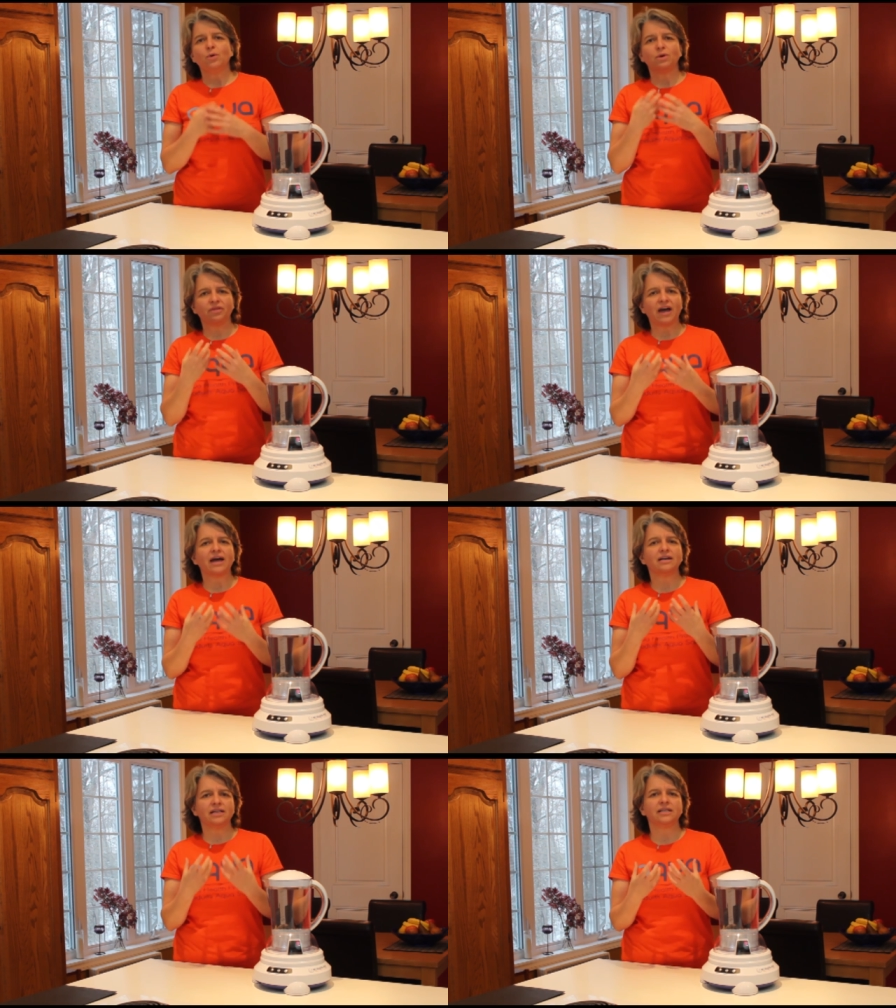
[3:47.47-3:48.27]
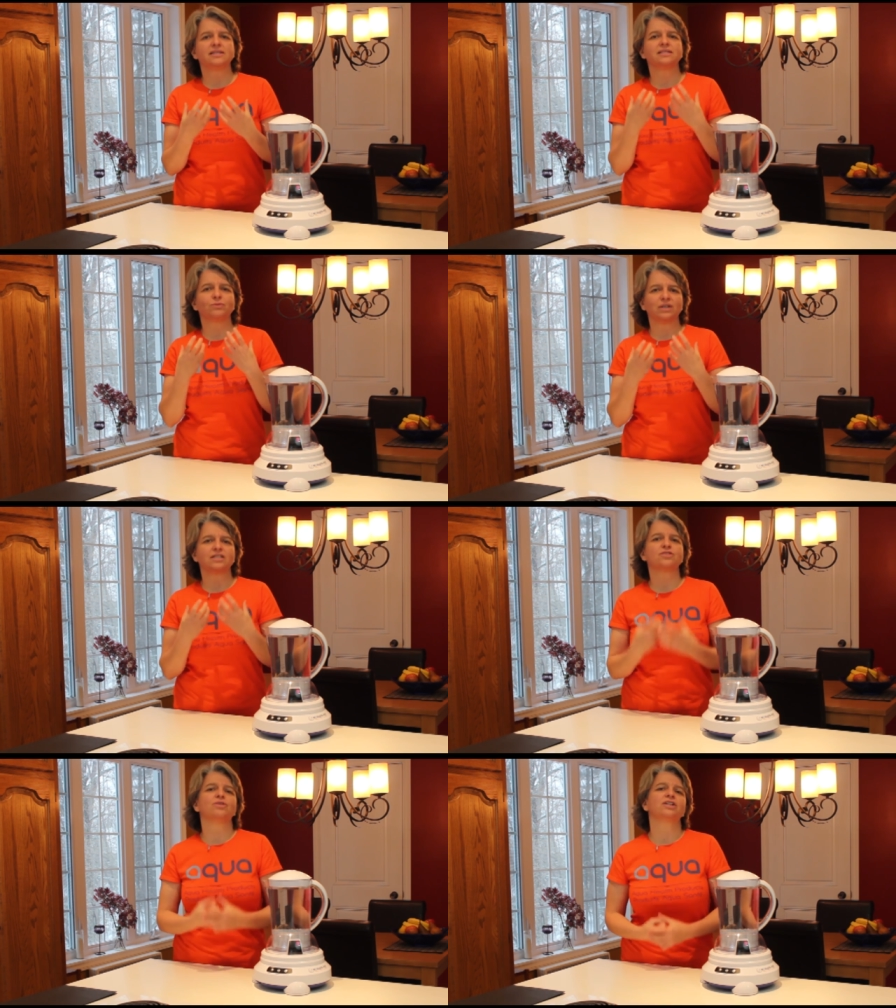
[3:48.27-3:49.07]
Well, that is what
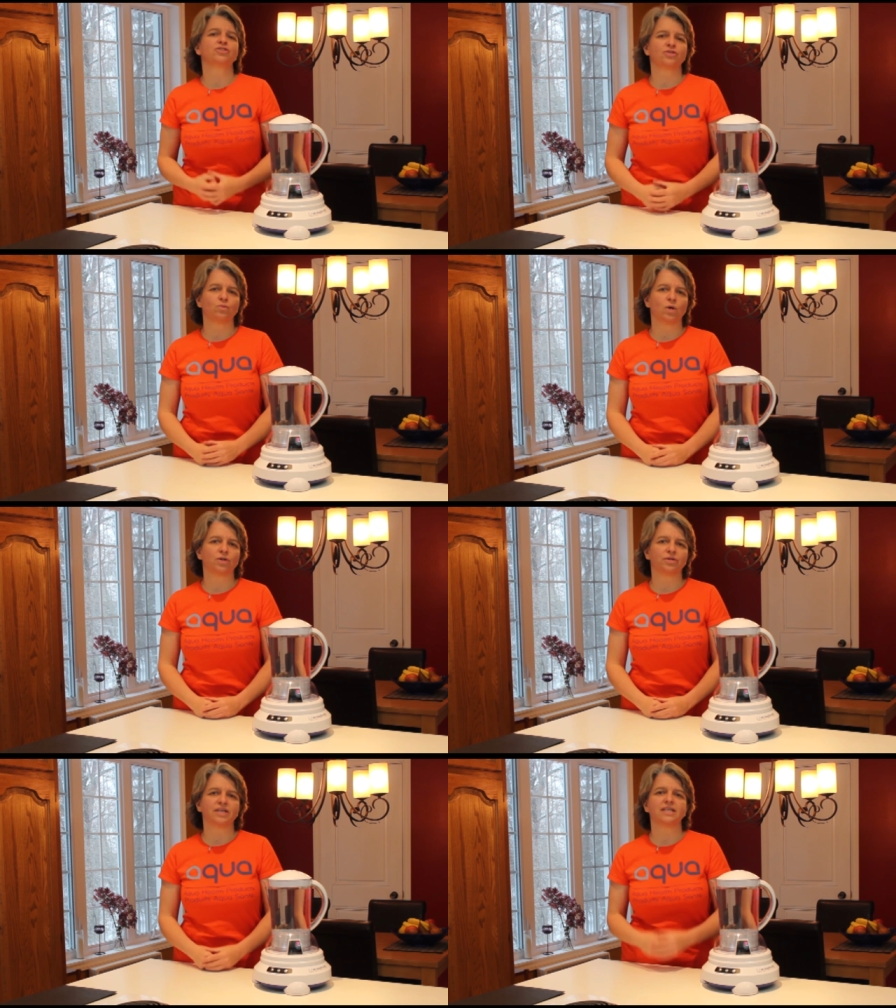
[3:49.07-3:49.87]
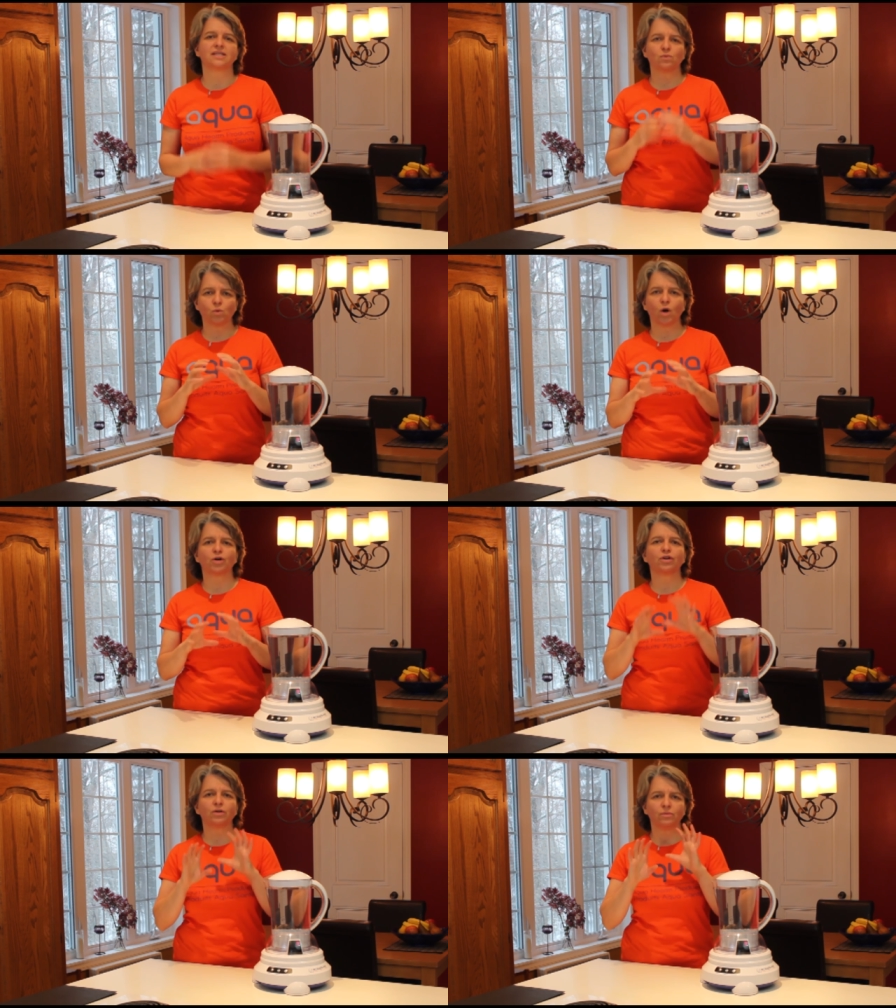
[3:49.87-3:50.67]
structured water is.
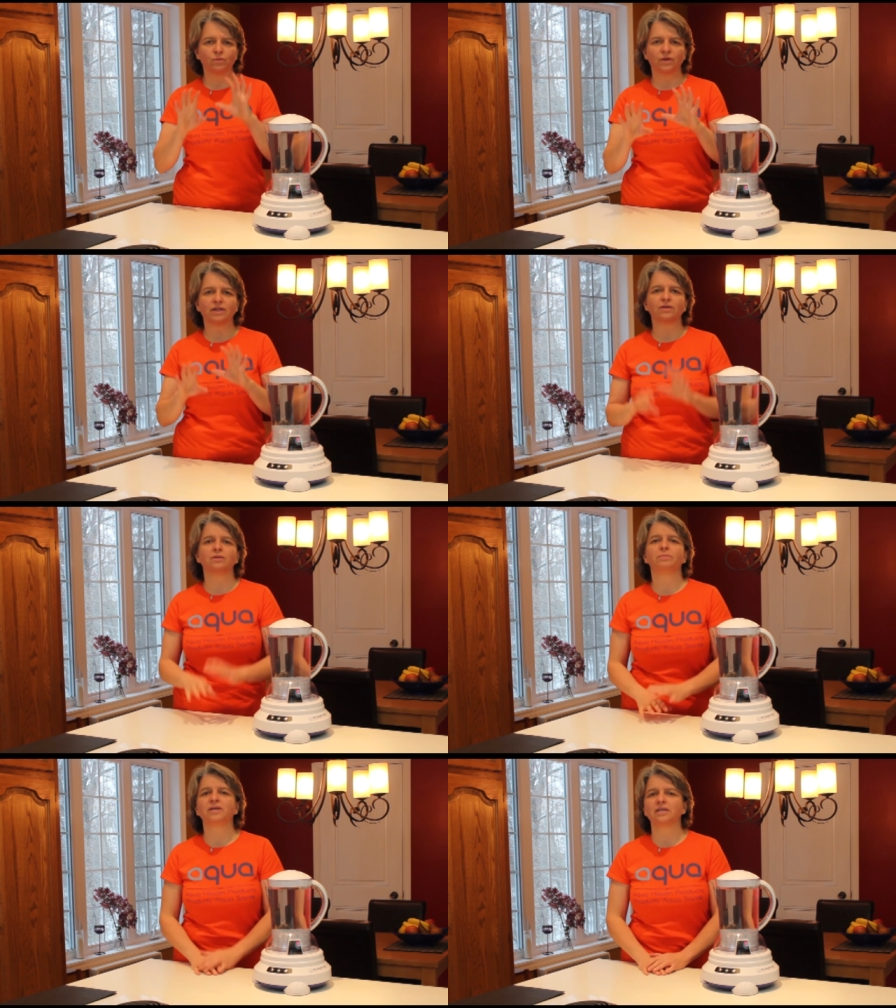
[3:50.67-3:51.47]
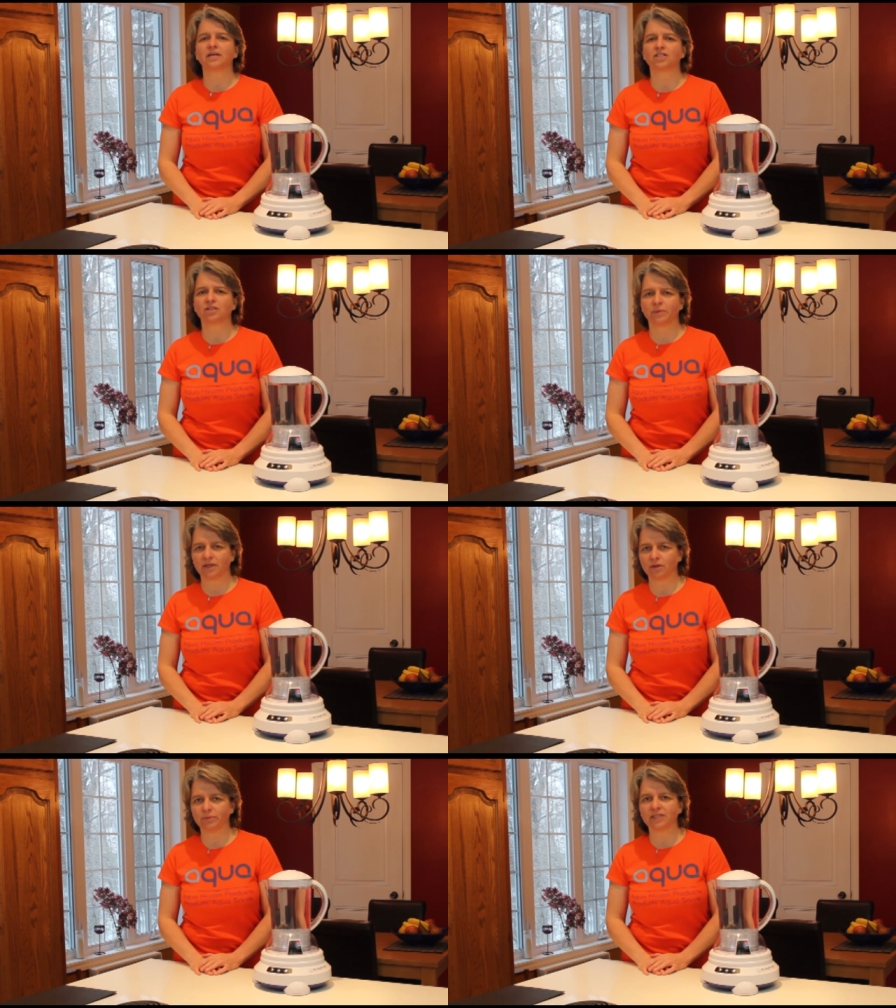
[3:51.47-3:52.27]
Water, without it being touched by
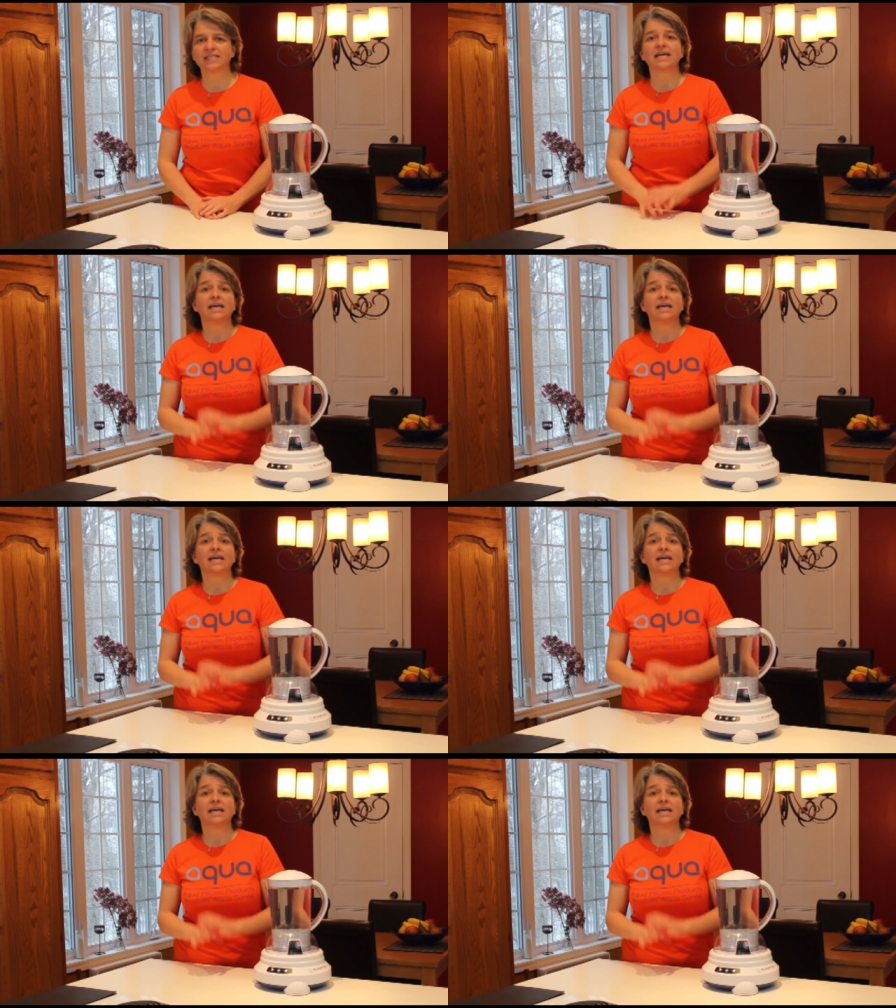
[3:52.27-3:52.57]
humans,